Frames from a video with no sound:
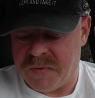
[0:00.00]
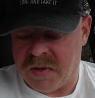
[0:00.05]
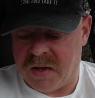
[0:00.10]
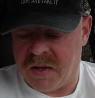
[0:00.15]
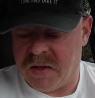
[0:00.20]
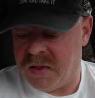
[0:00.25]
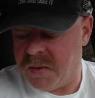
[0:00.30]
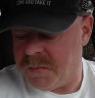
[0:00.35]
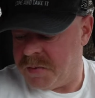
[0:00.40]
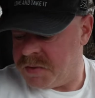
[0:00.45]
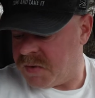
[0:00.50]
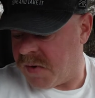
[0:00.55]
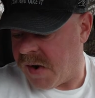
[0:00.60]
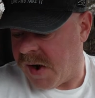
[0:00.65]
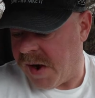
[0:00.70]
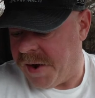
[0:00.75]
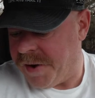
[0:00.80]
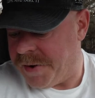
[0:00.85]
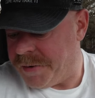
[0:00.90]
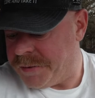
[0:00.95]
in Columbus,
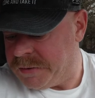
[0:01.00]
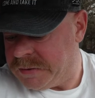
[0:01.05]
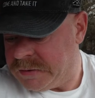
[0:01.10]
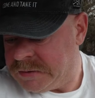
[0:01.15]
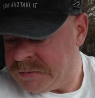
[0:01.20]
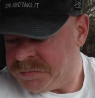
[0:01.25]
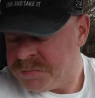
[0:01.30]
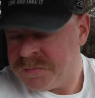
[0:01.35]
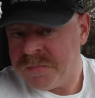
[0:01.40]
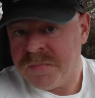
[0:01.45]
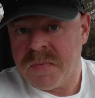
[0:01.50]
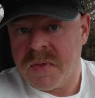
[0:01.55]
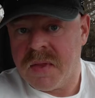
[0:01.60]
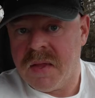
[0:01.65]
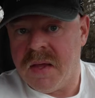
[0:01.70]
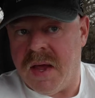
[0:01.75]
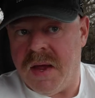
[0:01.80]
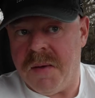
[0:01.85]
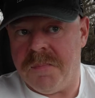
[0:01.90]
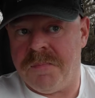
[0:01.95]
Ohio,
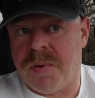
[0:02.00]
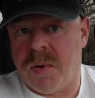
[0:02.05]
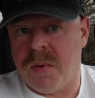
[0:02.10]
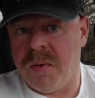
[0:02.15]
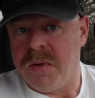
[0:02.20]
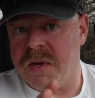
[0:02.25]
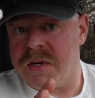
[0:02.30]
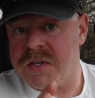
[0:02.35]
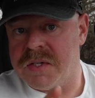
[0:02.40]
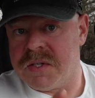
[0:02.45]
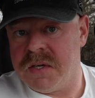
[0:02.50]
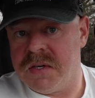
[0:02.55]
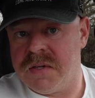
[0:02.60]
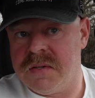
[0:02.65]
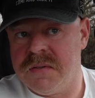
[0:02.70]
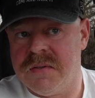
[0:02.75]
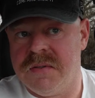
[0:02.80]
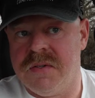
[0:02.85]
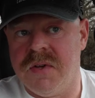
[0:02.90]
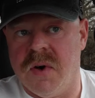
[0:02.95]
a Polish
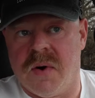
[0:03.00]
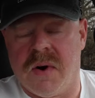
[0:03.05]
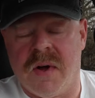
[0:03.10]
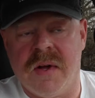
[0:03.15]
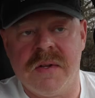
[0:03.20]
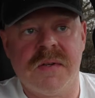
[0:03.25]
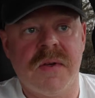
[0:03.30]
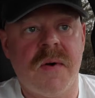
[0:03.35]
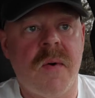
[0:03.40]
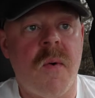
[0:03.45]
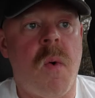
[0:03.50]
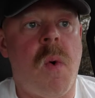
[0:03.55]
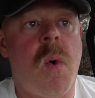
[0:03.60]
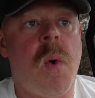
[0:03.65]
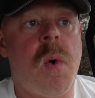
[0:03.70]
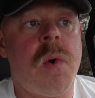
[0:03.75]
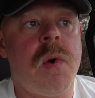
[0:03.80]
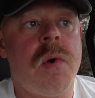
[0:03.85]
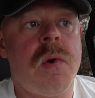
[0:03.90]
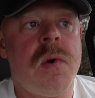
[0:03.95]
donut
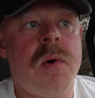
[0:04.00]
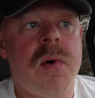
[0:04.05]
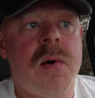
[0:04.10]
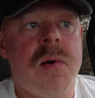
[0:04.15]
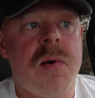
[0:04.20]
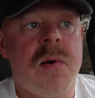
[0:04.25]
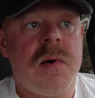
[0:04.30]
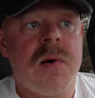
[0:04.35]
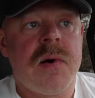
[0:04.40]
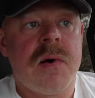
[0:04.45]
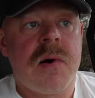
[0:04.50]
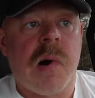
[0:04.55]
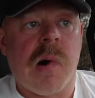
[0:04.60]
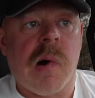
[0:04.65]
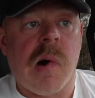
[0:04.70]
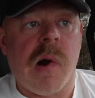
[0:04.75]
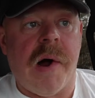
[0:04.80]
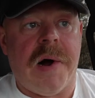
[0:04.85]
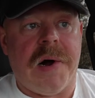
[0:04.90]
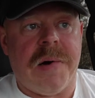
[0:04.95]

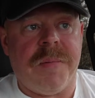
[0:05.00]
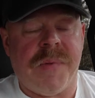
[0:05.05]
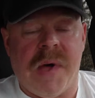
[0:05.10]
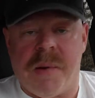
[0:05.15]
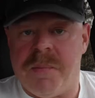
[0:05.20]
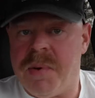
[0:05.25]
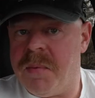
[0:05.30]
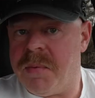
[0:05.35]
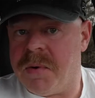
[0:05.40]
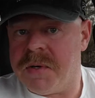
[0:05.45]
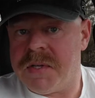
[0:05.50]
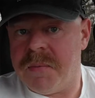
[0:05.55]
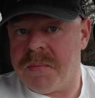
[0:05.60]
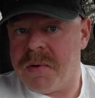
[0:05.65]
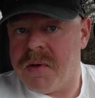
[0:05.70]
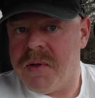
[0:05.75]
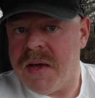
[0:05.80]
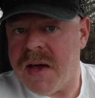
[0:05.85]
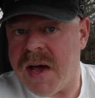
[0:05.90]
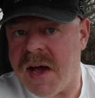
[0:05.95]
um, that people
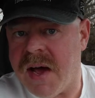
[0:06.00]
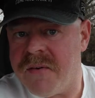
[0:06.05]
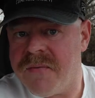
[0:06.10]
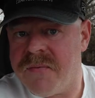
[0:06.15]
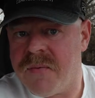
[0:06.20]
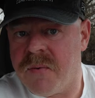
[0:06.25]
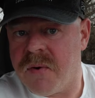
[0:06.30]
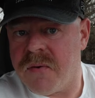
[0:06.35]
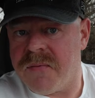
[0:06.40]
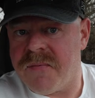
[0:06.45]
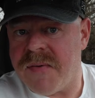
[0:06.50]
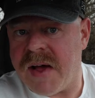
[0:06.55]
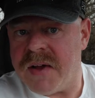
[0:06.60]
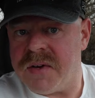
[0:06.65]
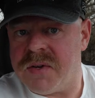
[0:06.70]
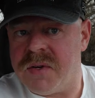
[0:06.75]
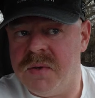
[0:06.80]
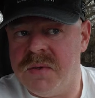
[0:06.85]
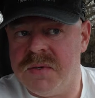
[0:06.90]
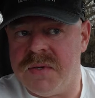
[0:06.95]
typically have for Fat
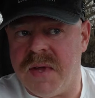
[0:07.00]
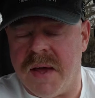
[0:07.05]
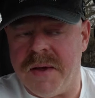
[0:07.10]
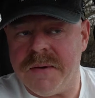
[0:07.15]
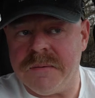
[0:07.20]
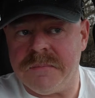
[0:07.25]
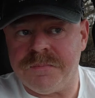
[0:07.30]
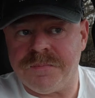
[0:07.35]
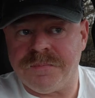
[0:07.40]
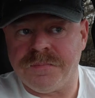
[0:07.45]
Tuesday.